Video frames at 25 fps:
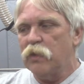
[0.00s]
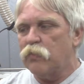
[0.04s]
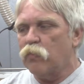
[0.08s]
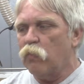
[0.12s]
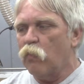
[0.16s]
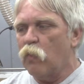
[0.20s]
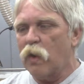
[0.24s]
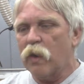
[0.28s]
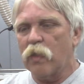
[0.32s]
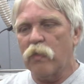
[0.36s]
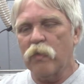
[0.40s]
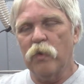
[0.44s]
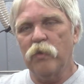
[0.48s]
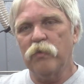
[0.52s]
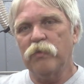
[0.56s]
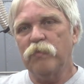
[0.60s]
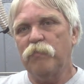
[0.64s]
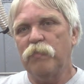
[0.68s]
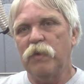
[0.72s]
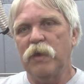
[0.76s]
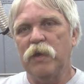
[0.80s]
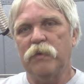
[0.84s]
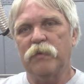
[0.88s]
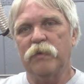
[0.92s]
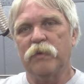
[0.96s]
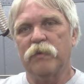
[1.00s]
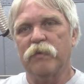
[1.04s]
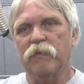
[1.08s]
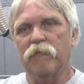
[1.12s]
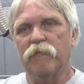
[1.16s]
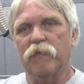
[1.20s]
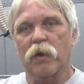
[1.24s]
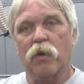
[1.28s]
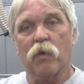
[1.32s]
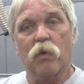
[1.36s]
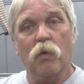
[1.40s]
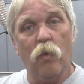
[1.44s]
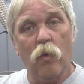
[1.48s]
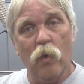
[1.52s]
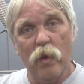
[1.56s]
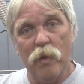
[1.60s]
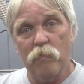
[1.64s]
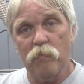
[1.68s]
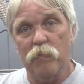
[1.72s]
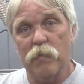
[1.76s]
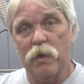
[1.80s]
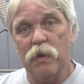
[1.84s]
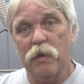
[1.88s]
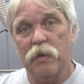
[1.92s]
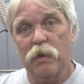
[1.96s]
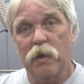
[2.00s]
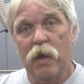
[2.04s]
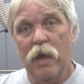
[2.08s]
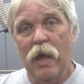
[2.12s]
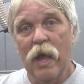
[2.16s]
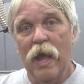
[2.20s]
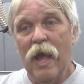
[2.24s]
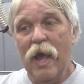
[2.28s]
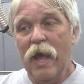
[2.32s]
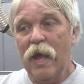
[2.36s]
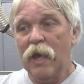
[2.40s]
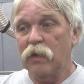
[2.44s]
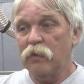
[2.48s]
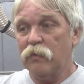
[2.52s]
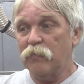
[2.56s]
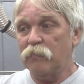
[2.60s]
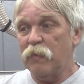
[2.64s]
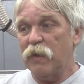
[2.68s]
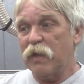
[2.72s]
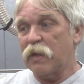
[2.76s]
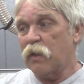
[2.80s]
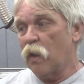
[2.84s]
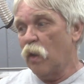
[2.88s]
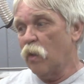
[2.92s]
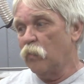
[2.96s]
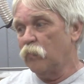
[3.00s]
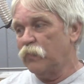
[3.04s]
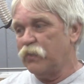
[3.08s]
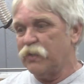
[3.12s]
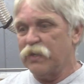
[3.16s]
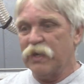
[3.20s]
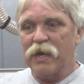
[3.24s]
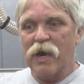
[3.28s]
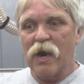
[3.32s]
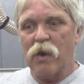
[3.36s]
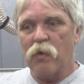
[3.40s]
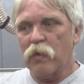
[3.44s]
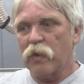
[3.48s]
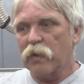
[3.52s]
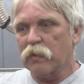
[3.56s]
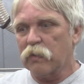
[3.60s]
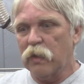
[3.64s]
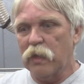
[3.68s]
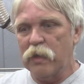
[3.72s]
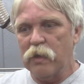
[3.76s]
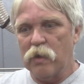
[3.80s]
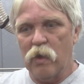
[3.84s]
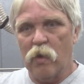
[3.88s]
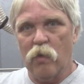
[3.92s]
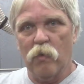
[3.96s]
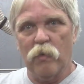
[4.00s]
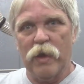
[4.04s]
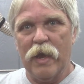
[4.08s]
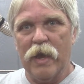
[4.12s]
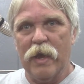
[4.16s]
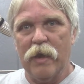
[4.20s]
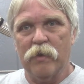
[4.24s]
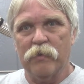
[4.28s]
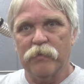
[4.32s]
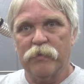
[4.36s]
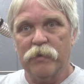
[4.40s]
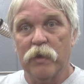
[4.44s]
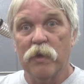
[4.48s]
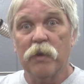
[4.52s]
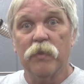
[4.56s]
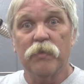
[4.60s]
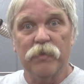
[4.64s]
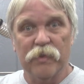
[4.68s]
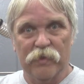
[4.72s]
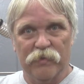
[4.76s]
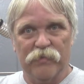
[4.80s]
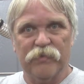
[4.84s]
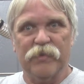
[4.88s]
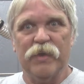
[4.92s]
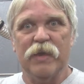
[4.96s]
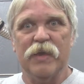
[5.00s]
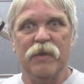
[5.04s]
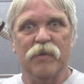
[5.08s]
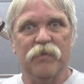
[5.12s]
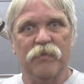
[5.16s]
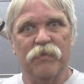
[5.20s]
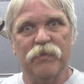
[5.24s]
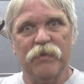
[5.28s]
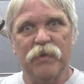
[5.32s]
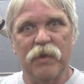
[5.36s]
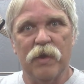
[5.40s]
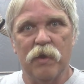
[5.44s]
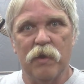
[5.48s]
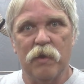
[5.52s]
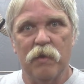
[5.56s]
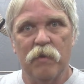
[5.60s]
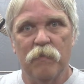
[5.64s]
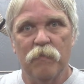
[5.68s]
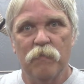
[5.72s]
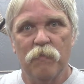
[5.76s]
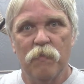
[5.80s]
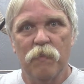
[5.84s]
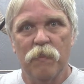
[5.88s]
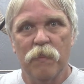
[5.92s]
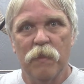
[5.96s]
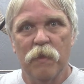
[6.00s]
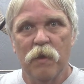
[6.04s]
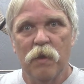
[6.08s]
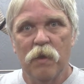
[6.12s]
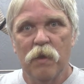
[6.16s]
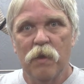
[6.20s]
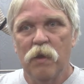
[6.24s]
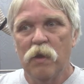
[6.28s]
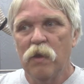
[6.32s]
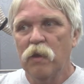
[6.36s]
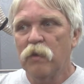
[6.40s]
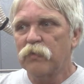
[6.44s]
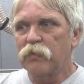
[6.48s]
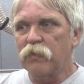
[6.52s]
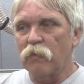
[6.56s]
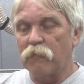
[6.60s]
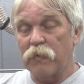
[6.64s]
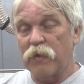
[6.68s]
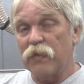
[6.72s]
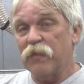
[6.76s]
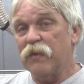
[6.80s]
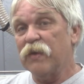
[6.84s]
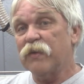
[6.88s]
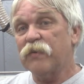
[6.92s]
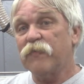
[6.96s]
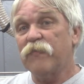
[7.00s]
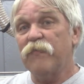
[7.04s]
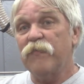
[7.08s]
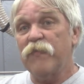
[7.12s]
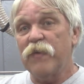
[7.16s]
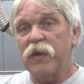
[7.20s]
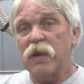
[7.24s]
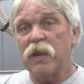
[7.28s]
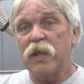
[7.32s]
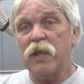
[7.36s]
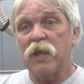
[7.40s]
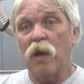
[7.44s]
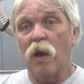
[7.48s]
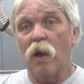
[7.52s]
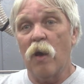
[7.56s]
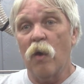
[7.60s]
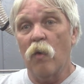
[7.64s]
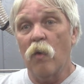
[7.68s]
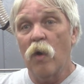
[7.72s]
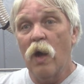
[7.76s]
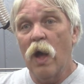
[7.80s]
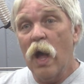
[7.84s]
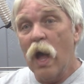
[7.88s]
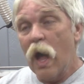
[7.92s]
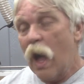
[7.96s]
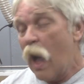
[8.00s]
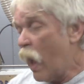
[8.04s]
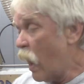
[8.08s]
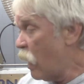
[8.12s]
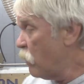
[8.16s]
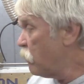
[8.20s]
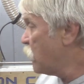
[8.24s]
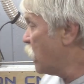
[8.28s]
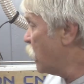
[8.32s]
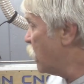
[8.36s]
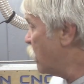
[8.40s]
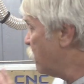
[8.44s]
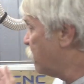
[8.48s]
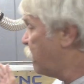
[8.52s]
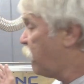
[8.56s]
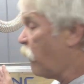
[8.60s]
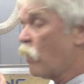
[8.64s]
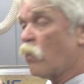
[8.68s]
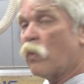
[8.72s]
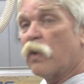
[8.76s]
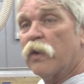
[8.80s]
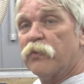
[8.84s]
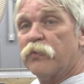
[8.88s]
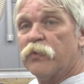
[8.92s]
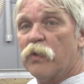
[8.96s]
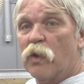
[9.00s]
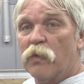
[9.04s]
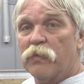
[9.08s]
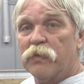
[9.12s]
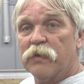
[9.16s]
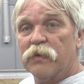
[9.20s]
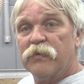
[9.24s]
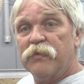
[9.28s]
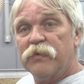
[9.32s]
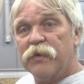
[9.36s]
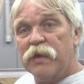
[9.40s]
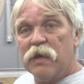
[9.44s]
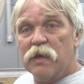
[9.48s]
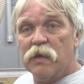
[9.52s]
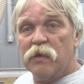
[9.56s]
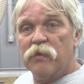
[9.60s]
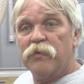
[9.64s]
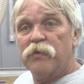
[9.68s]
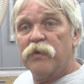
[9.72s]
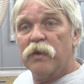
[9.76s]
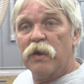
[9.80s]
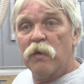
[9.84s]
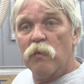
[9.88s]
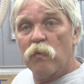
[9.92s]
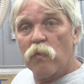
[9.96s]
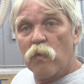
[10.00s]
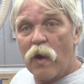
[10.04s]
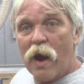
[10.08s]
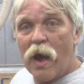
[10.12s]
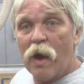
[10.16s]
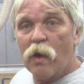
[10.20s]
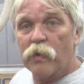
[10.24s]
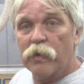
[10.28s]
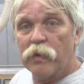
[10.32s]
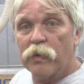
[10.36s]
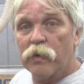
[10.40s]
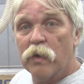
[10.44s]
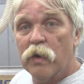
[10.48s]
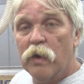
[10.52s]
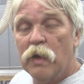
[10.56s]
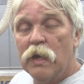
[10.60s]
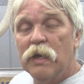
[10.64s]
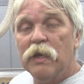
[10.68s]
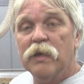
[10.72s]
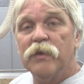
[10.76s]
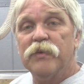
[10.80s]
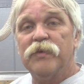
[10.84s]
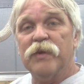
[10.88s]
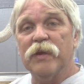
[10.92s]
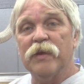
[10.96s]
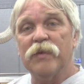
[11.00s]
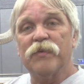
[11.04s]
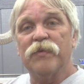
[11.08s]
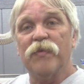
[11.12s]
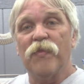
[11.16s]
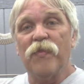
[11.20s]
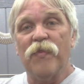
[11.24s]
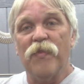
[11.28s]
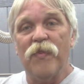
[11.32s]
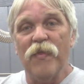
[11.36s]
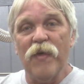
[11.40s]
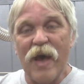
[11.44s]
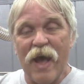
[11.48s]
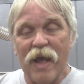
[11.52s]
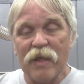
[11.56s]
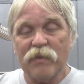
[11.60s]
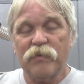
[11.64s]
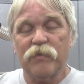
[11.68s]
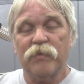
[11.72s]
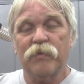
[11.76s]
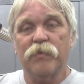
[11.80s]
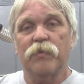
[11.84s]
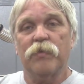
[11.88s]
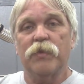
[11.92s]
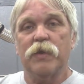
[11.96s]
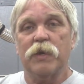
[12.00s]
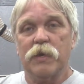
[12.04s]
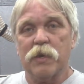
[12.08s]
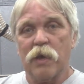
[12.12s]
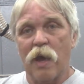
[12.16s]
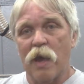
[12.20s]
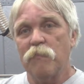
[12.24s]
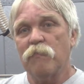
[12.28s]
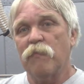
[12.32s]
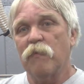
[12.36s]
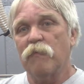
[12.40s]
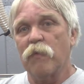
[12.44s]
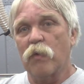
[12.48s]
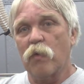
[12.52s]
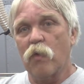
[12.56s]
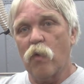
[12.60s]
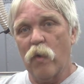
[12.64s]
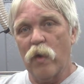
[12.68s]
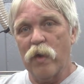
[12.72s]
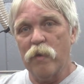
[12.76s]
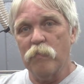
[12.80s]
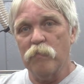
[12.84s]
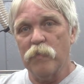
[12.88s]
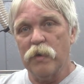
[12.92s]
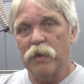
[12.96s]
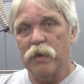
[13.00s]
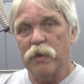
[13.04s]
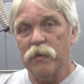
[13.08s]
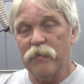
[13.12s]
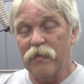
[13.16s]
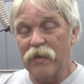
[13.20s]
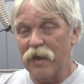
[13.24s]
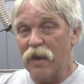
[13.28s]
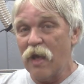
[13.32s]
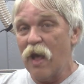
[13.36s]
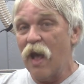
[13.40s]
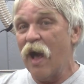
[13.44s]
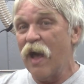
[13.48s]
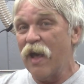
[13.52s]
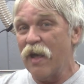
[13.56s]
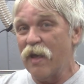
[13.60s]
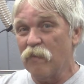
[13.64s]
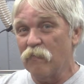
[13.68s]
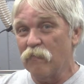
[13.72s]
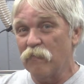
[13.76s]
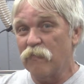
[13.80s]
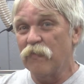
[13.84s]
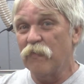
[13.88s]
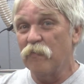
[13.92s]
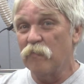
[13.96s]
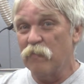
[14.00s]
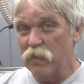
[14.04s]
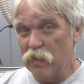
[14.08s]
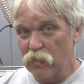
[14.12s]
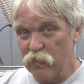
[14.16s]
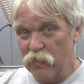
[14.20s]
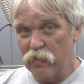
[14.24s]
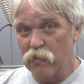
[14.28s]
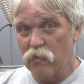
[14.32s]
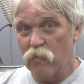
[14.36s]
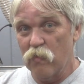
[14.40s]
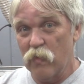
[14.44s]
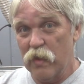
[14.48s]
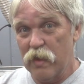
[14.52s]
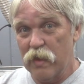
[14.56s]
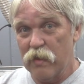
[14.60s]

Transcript: each one of those pieces of equipment has become generically known as the CNC. So for this video, I'm going to focus on the CNC router since that's the type of equipment that I am familiar